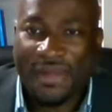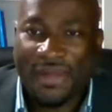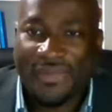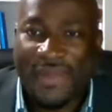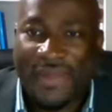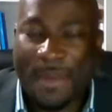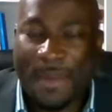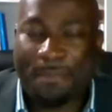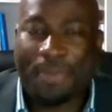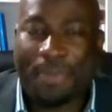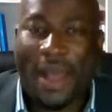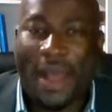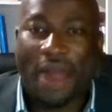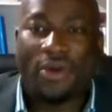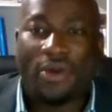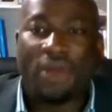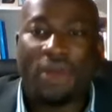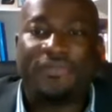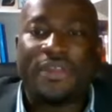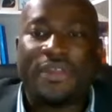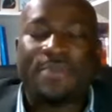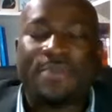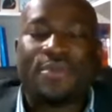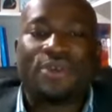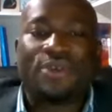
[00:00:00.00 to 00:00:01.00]
The power
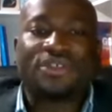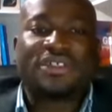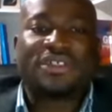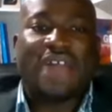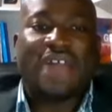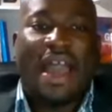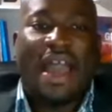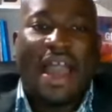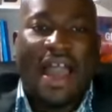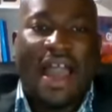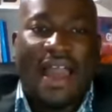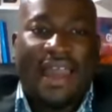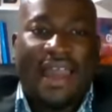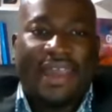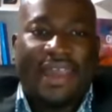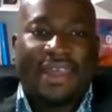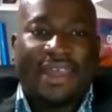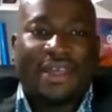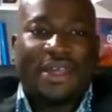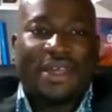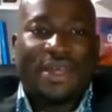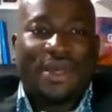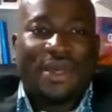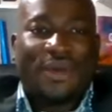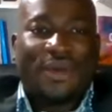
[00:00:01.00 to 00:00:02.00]
of the Most High
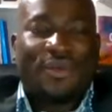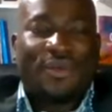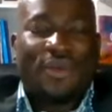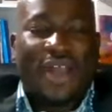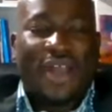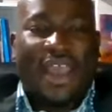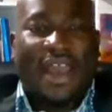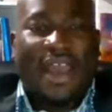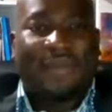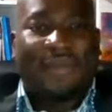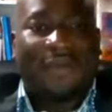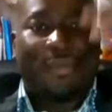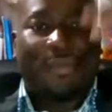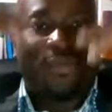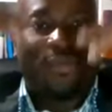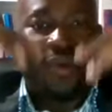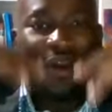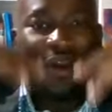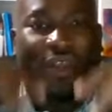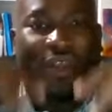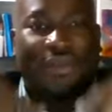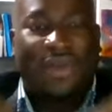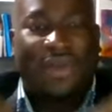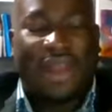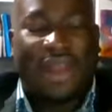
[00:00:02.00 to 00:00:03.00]
will come
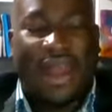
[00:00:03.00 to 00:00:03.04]
upon you.